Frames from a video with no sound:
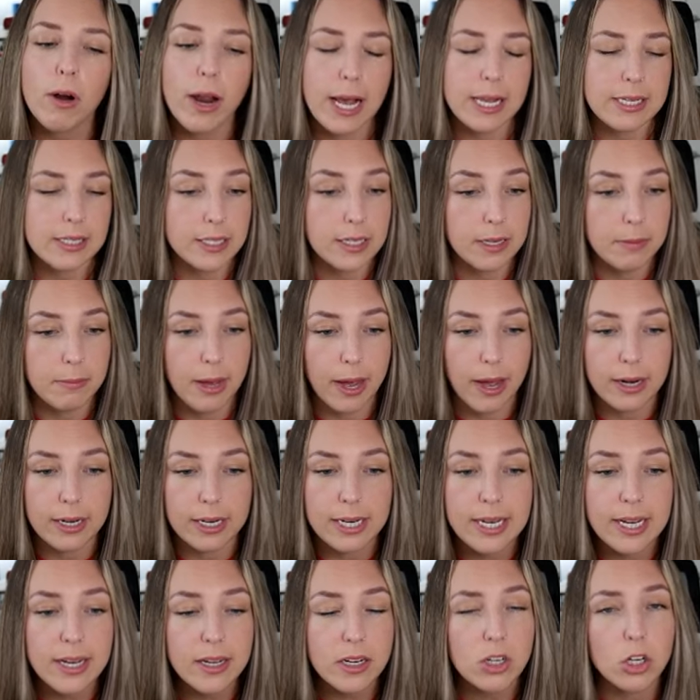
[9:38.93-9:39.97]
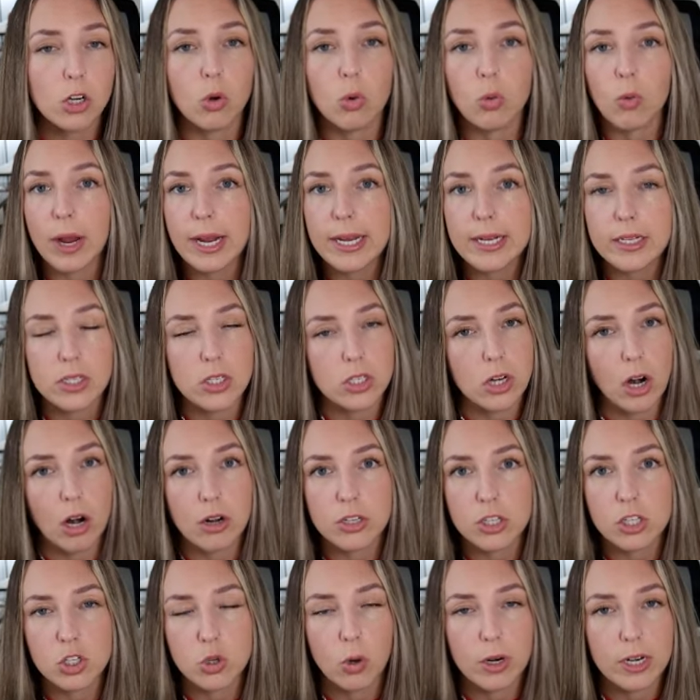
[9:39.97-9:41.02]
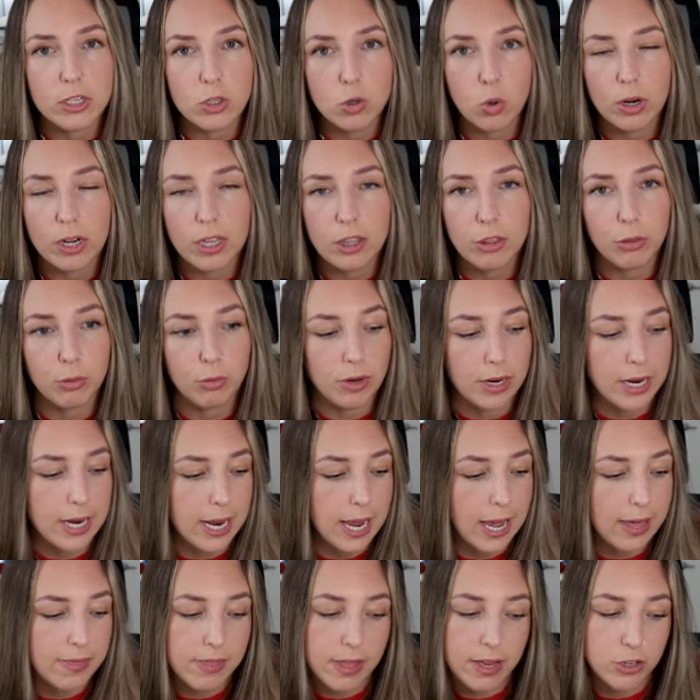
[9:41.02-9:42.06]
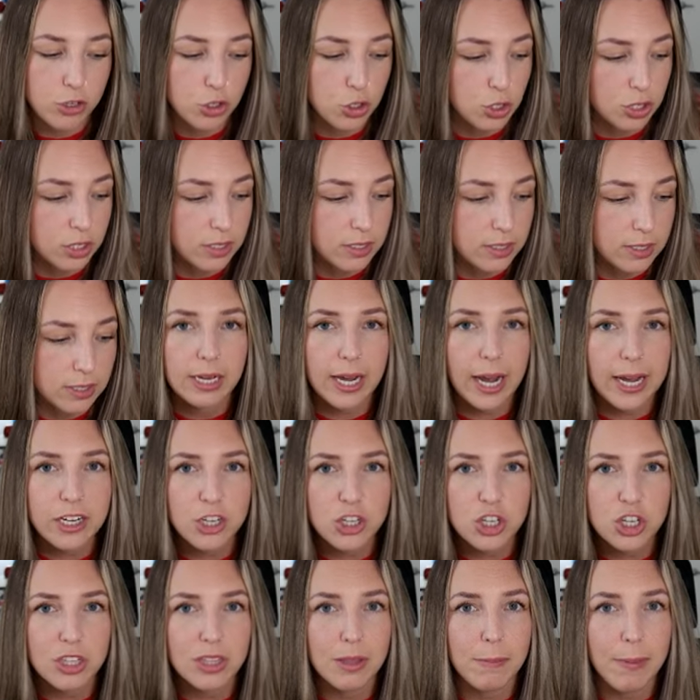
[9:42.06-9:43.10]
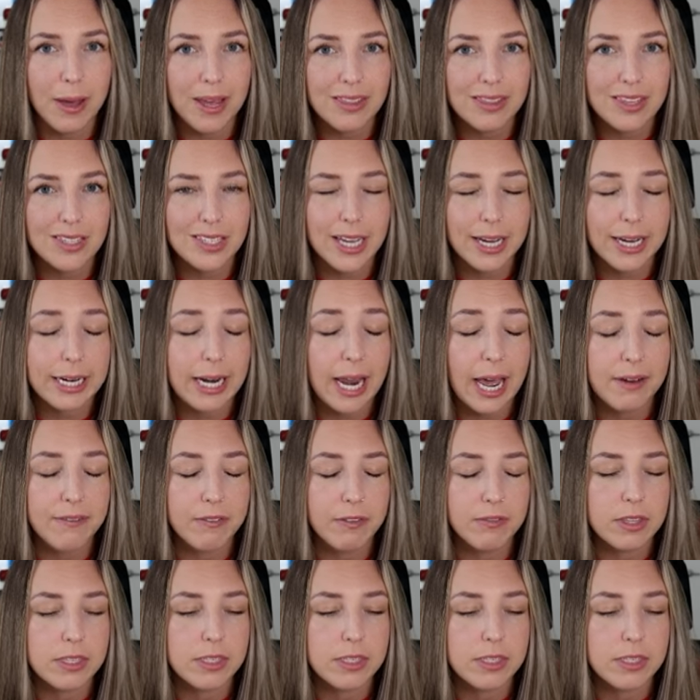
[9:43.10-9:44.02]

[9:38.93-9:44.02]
Esty, man. He had a great start to twenty twenty-three and then just kind of shit the bed the second half of the